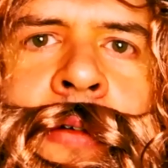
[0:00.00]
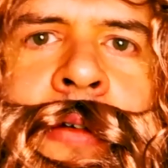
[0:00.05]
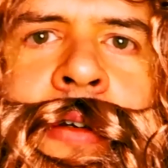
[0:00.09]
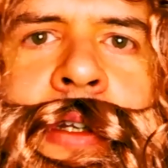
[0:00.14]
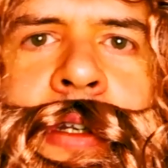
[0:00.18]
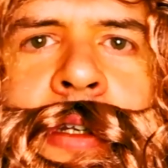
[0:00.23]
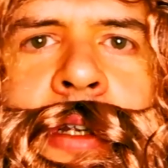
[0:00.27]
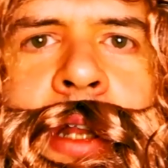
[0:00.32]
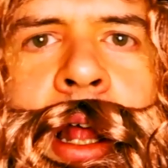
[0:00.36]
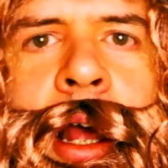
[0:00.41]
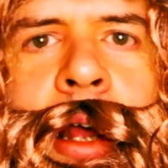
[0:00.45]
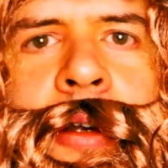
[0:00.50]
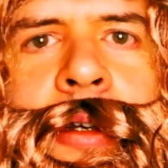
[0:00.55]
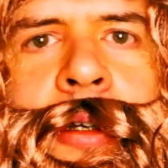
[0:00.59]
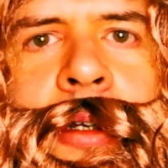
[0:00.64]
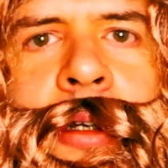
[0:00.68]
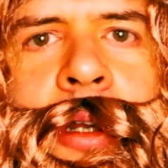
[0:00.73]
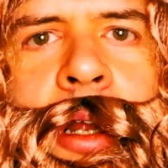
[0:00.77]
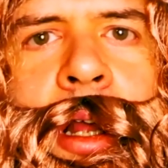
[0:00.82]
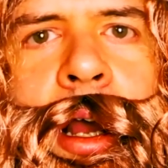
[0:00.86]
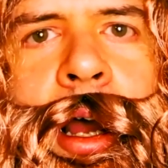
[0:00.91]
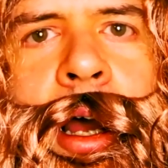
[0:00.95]
And she said, I
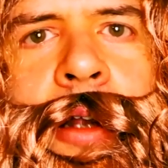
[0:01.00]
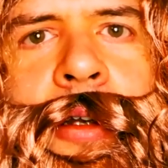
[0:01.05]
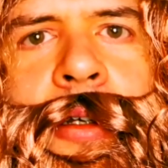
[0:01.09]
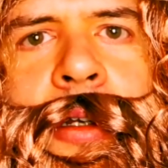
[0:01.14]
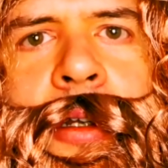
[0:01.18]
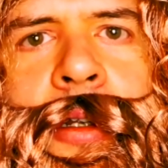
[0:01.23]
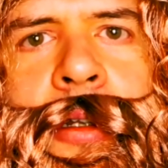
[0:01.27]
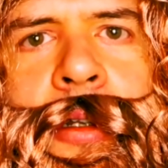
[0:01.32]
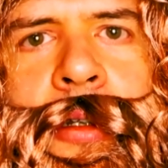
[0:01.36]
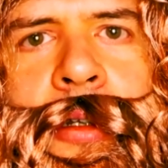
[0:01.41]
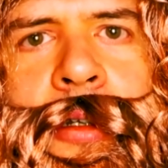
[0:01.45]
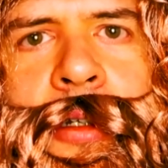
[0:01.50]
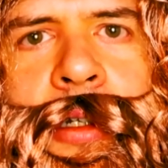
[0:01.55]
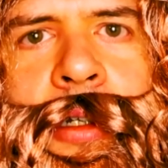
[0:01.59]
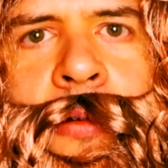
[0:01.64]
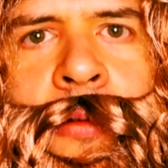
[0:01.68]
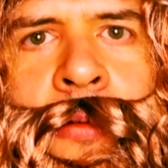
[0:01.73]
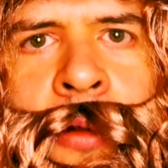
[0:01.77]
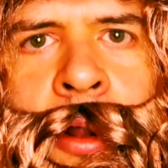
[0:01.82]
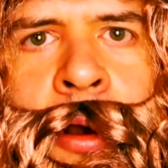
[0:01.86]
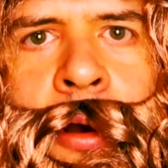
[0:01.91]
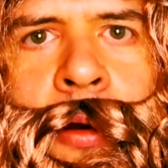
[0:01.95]
should
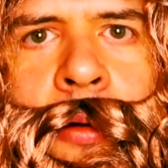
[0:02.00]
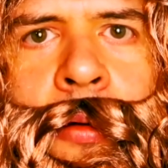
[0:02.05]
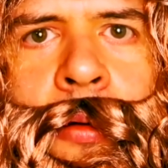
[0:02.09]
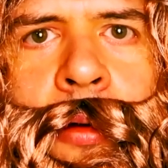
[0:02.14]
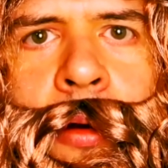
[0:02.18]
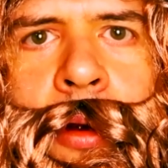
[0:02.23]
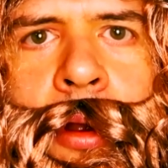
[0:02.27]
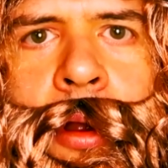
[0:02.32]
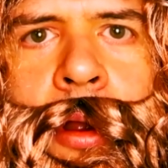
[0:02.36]
still know.